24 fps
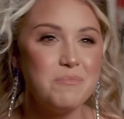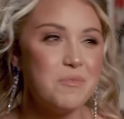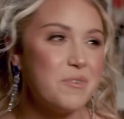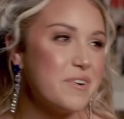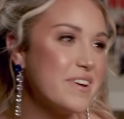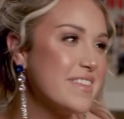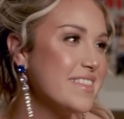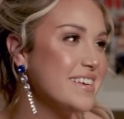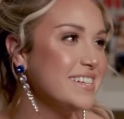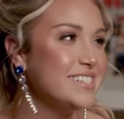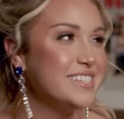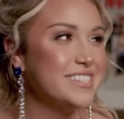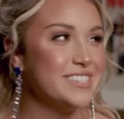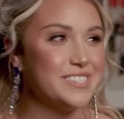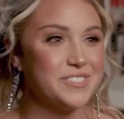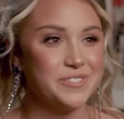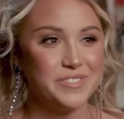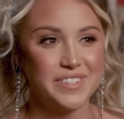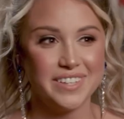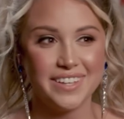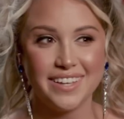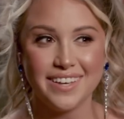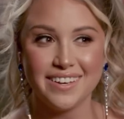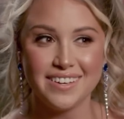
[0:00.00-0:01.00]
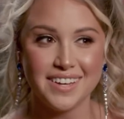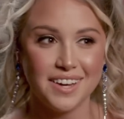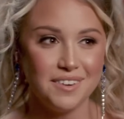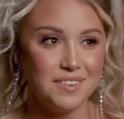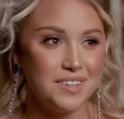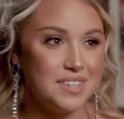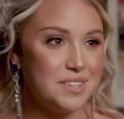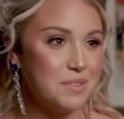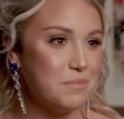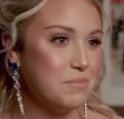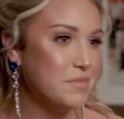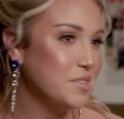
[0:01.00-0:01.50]
more than just really go
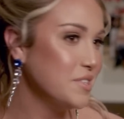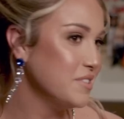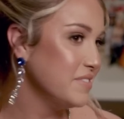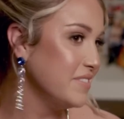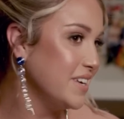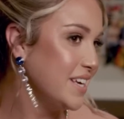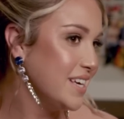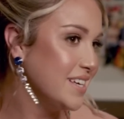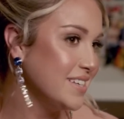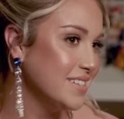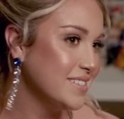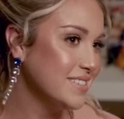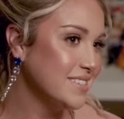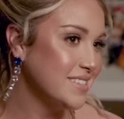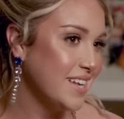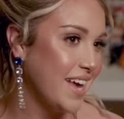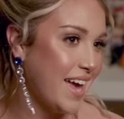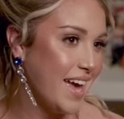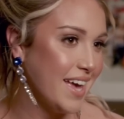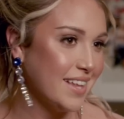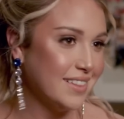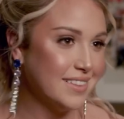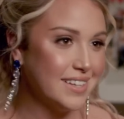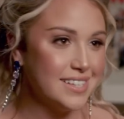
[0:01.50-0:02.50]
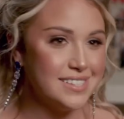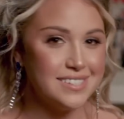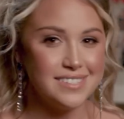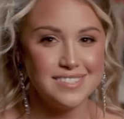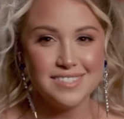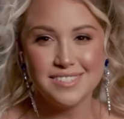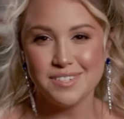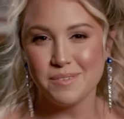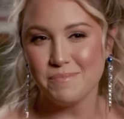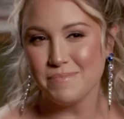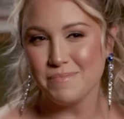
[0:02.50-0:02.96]
to the movies and listen to